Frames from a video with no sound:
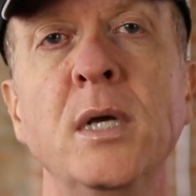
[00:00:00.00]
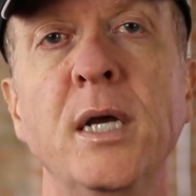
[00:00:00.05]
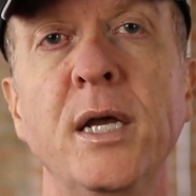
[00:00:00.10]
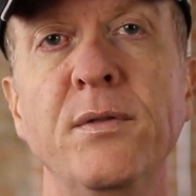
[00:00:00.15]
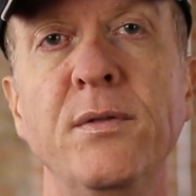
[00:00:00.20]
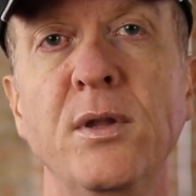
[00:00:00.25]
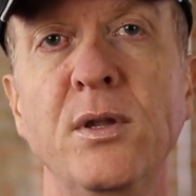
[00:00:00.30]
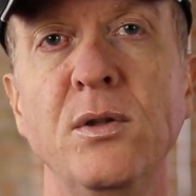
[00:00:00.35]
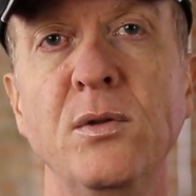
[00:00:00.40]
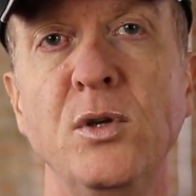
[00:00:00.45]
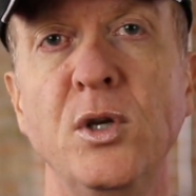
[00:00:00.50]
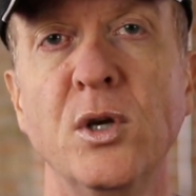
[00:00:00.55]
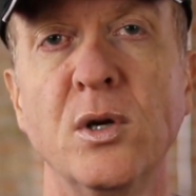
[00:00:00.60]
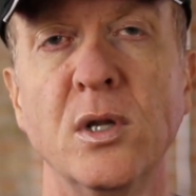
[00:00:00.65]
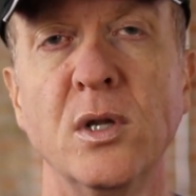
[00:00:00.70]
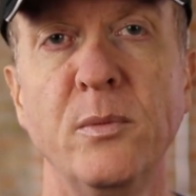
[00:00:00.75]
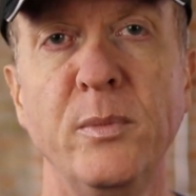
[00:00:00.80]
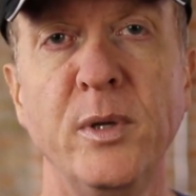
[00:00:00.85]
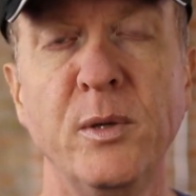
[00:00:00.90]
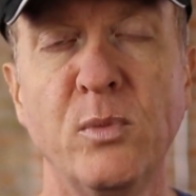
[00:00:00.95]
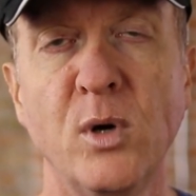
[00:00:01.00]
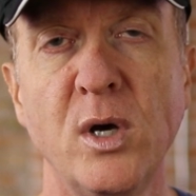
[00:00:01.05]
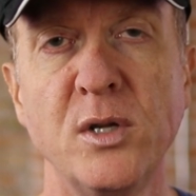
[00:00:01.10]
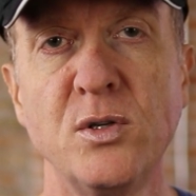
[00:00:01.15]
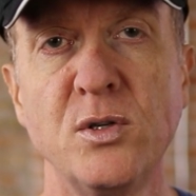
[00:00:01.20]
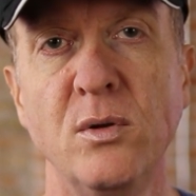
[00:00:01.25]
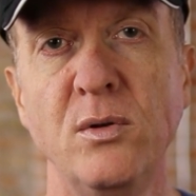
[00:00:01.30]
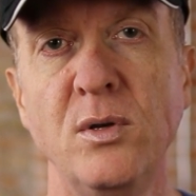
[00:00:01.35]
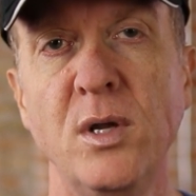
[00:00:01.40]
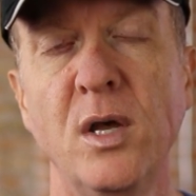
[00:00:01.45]
And then you're going to be brought
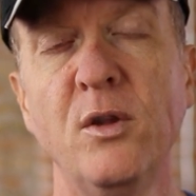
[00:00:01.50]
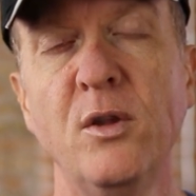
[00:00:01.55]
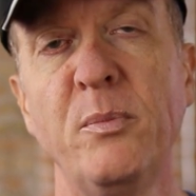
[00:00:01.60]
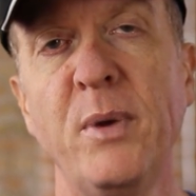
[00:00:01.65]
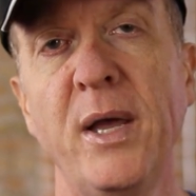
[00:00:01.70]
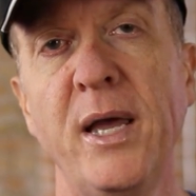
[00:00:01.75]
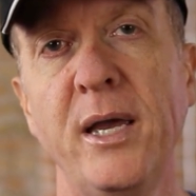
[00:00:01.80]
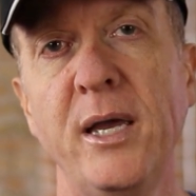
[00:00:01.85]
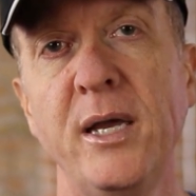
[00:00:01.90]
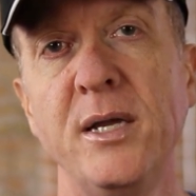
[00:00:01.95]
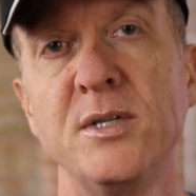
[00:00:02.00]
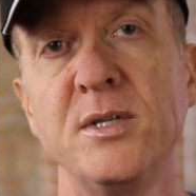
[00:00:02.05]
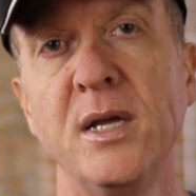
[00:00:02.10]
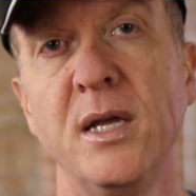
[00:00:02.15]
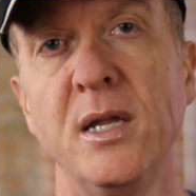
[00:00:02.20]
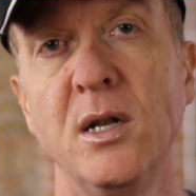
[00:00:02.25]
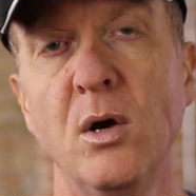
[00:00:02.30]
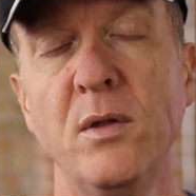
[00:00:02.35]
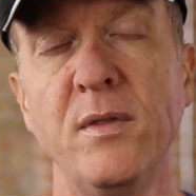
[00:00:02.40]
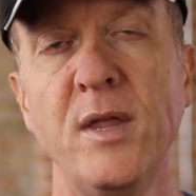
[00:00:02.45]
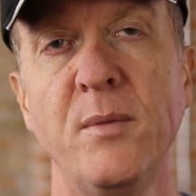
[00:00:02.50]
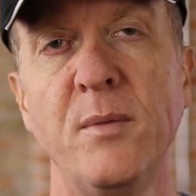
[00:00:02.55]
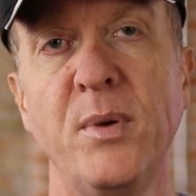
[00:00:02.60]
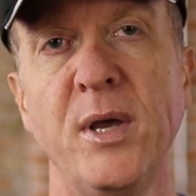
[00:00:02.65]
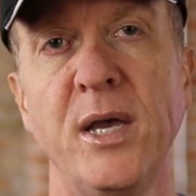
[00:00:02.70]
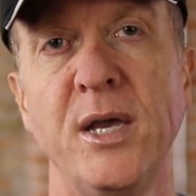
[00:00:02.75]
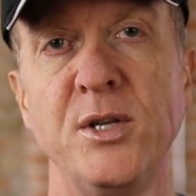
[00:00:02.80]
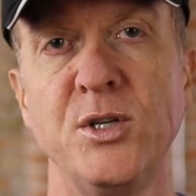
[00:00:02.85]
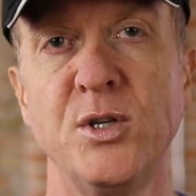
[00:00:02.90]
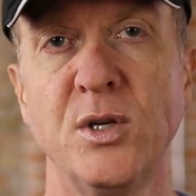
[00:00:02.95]
to another page, and on that
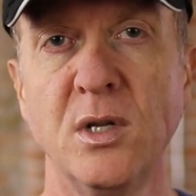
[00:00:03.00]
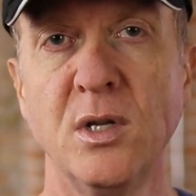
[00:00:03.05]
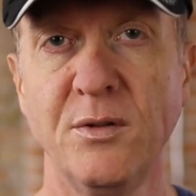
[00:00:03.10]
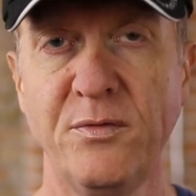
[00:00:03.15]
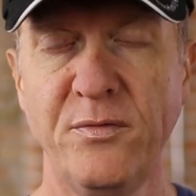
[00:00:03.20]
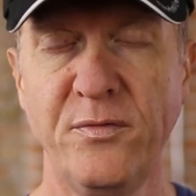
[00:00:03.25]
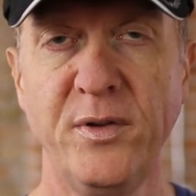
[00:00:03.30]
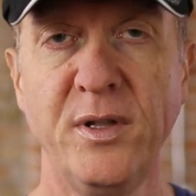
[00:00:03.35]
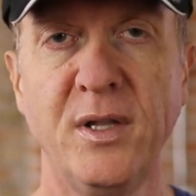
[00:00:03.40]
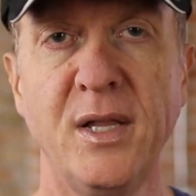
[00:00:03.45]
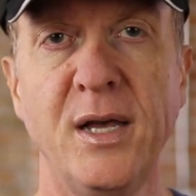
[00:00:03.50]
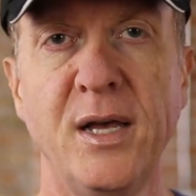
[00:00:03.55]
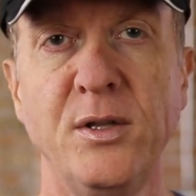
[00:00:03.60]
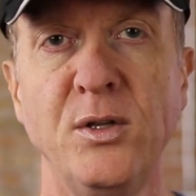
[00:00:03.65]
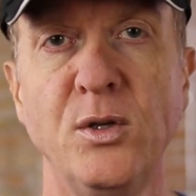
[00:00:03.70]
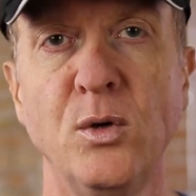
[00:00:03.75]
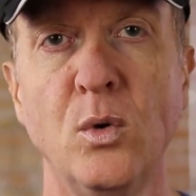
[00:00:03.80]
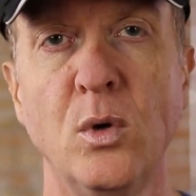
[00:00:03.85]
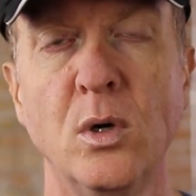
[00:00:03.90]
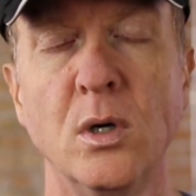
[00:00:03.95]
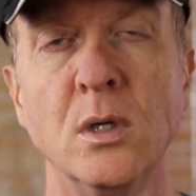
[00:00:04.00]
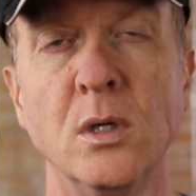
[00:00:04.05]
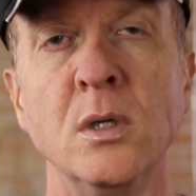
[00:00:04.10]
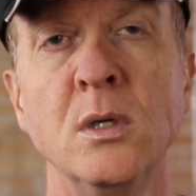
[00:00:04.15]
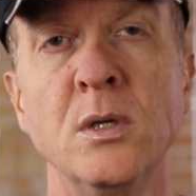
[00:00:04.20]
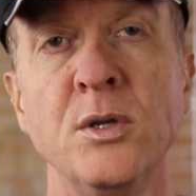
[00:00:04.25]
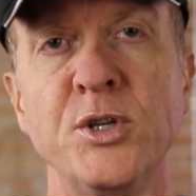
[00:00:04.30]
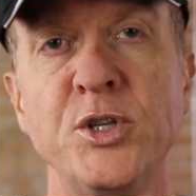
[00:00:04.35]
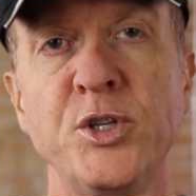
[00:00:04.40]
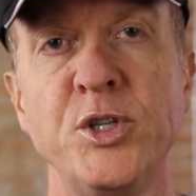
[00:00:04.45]
page you're going to fill out your
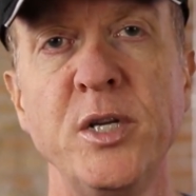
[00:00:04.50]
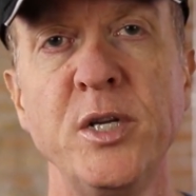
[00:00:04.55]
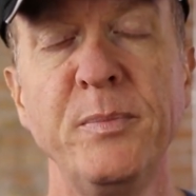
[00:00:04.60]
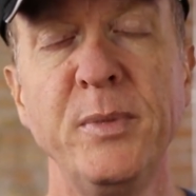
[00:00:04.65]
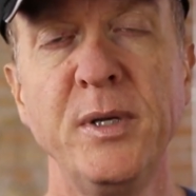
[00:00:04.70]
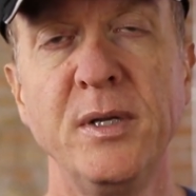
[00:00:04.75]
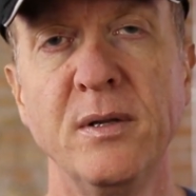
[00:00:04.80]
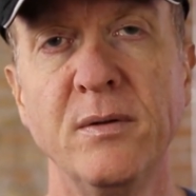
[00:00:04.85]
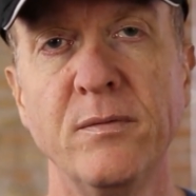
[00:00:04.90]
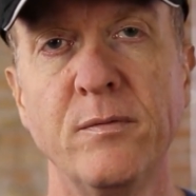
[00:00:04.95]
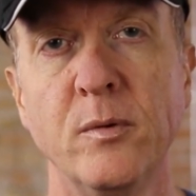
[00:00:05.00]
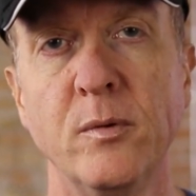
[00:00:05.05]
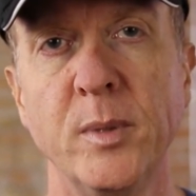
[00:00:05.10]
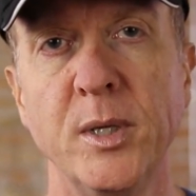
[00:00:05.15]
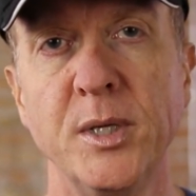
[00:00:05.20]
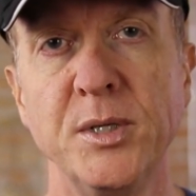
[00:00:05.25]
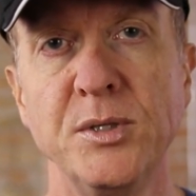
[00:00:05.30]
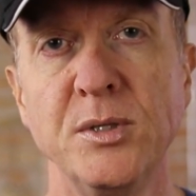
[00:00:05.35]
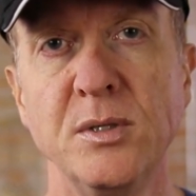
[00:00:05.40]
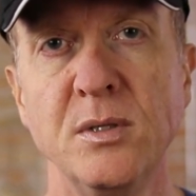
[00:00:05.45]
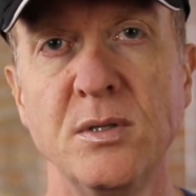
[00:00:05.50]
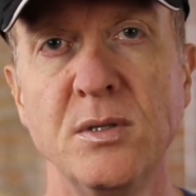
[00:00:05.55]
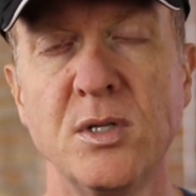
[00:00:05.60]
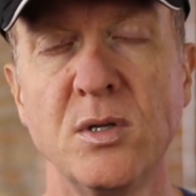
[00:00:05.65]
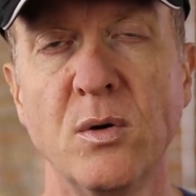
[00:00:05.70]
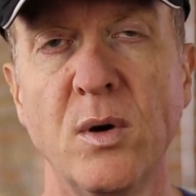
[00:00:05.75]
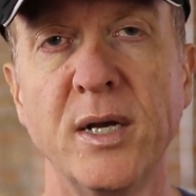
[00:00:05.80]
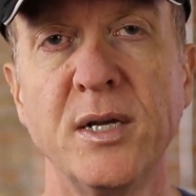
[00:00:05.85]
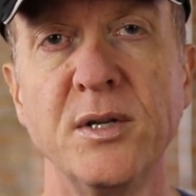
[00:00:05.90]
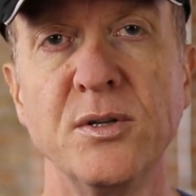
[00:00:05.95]
shipping information
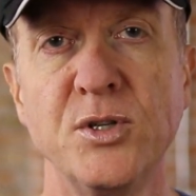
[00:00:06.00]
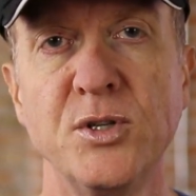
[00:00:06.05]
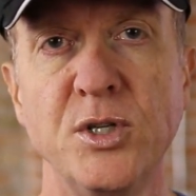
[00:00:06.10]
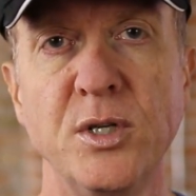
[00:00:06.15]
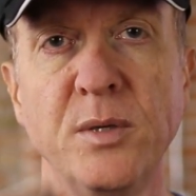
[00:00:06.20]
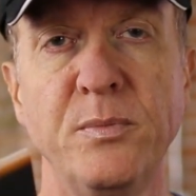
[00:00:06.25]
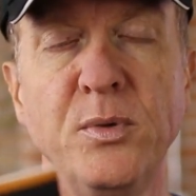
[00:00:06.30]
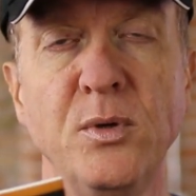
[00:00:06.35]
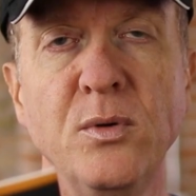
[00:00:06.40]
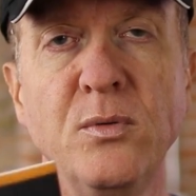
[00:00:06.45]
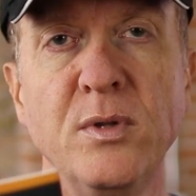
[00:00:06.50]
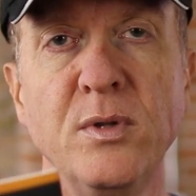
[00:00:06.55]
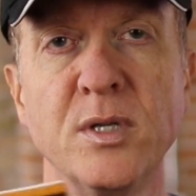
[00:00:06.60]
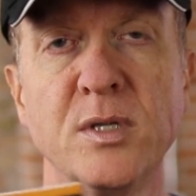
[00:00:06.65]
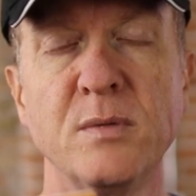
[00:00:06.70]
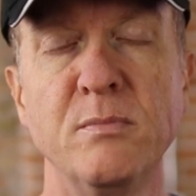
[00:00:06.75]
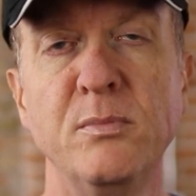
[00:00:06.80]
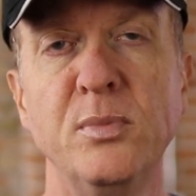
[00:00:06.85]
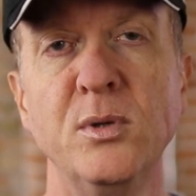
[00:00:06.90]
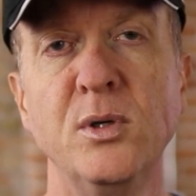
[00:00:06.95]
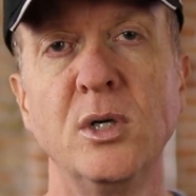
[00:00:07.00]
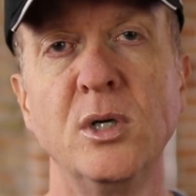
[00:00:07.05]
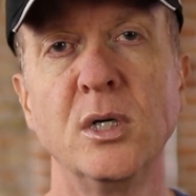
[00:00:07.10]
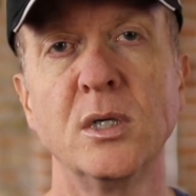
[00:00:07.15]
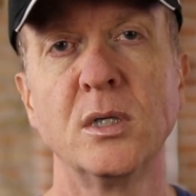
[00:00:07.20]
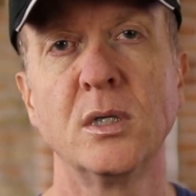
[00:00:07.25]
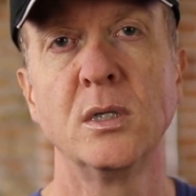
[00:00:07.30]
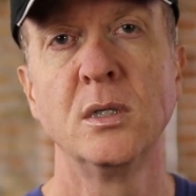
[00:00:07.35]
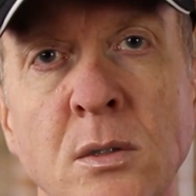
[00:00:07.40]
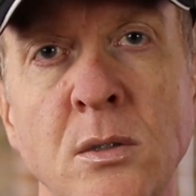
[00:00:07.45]
so I can ship you this
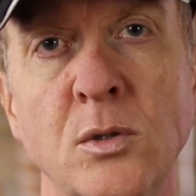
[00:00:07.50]
book,